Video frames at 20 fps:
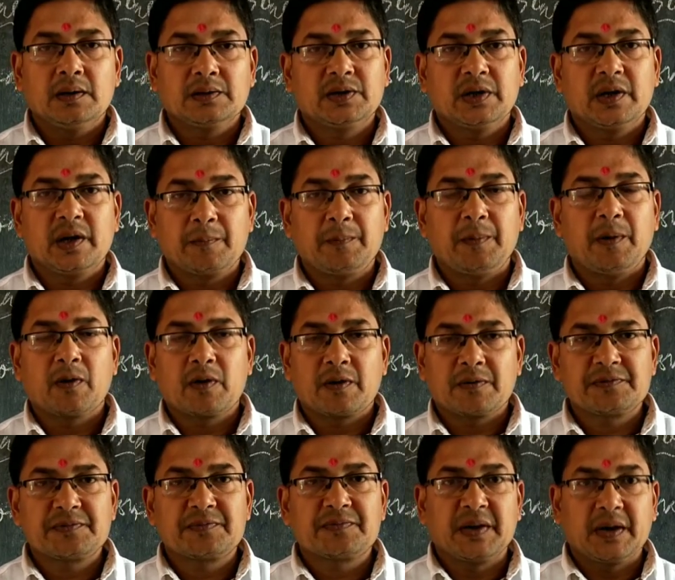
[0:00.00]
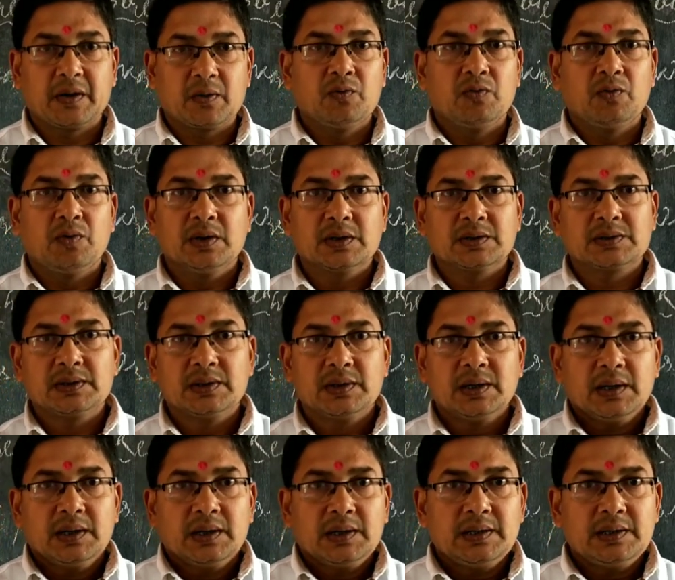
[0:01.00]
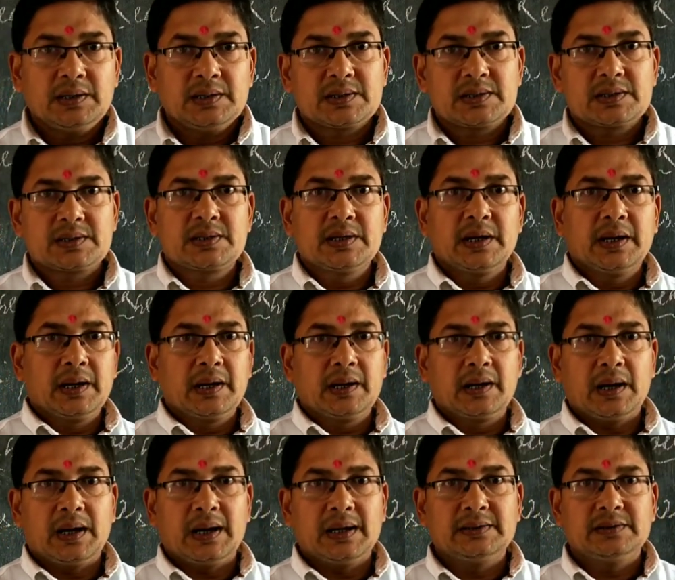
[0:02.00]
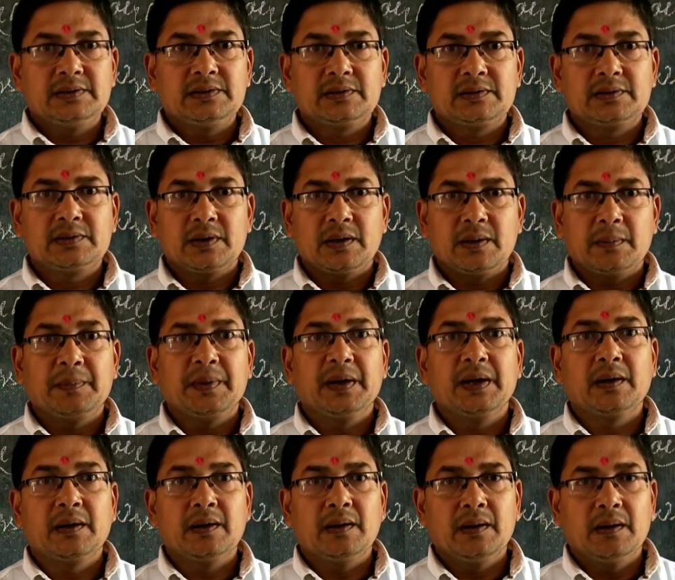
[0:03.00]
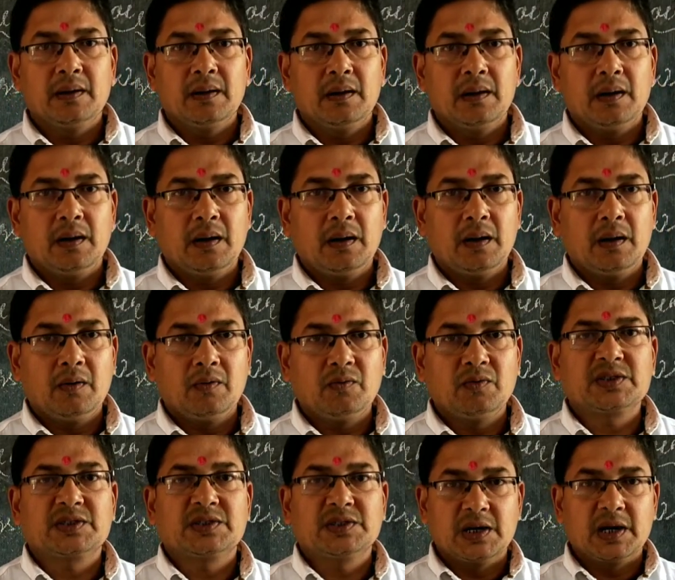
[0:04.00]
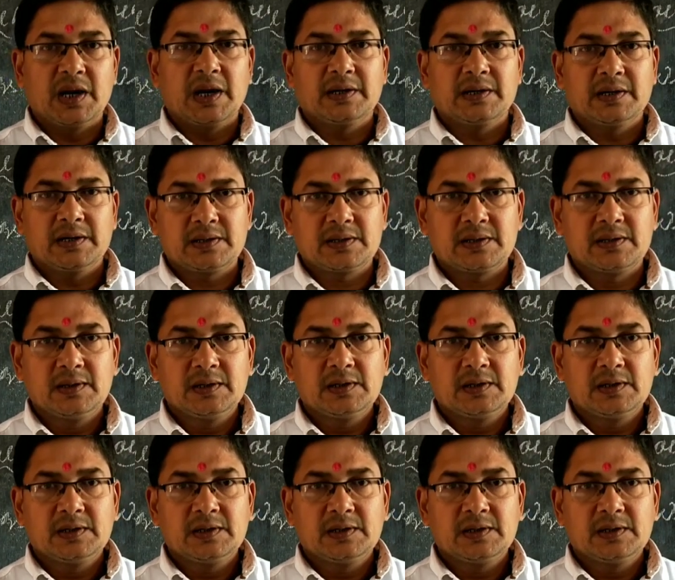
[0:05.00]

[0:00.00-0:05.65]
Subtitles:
cheering power of spring was he sing and being was delighted.